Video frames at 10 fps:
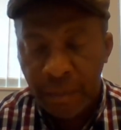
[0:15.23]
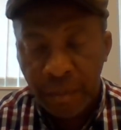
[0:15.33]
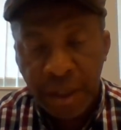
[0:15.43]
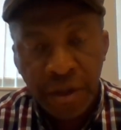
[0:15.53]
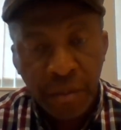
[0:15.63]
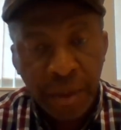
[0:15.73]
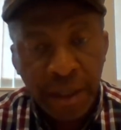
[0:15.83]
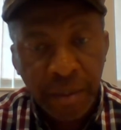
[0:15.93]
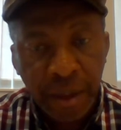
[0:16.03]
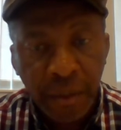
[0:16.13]
As you
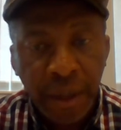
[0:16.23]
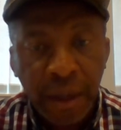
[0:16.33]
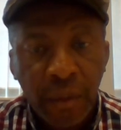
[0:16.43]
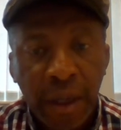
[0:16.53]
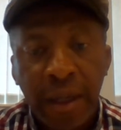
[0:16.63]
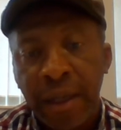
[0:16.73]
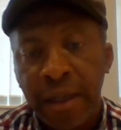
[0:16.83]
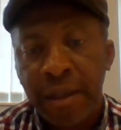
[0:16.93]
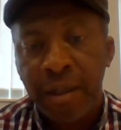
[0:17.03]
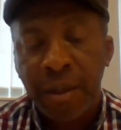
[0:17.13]
might be aware,
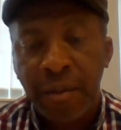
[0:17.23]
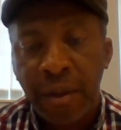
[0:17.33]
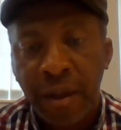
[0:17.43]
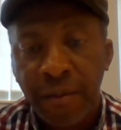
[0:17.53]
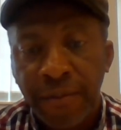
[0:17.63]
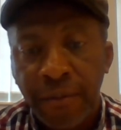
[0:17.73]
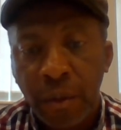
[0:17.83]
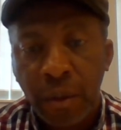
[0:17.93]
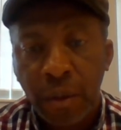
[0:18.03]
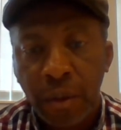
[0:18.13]
Wakenagun has been around
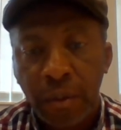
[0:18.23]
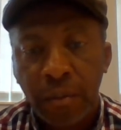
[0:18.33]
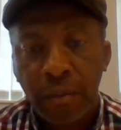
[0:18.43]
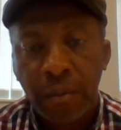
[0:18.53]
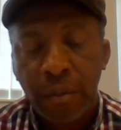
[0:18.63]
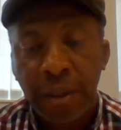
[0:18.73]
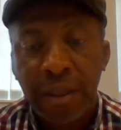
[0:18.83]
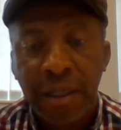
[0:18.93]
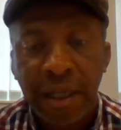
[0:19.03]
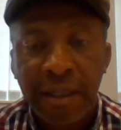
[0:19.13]
for
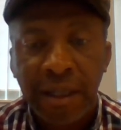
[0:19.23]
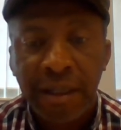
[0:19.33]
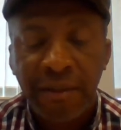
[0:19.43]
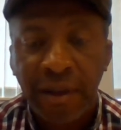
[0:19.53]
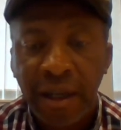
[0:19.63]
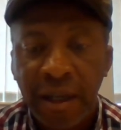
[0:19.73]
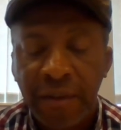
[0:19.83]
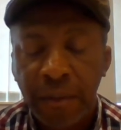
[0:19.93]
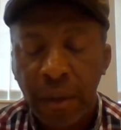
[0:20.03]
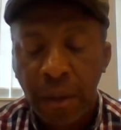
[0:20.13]
since
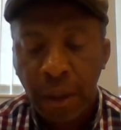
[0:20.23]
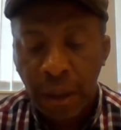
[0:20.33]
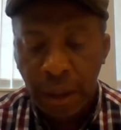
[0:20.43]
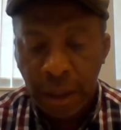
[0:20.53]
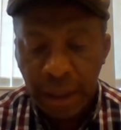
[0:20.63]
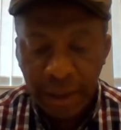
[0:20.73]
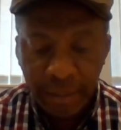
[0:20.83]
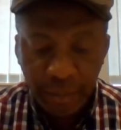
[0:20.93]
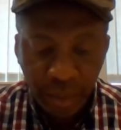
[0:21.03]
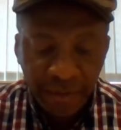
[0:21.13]
1995,
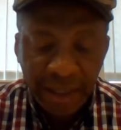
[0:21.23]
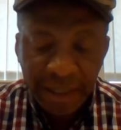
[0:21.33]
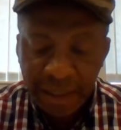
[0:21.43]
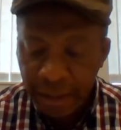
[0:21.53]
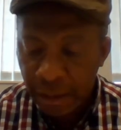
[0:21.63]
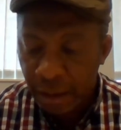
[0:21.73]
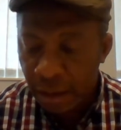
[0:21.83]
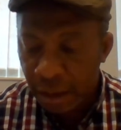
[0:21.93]
providing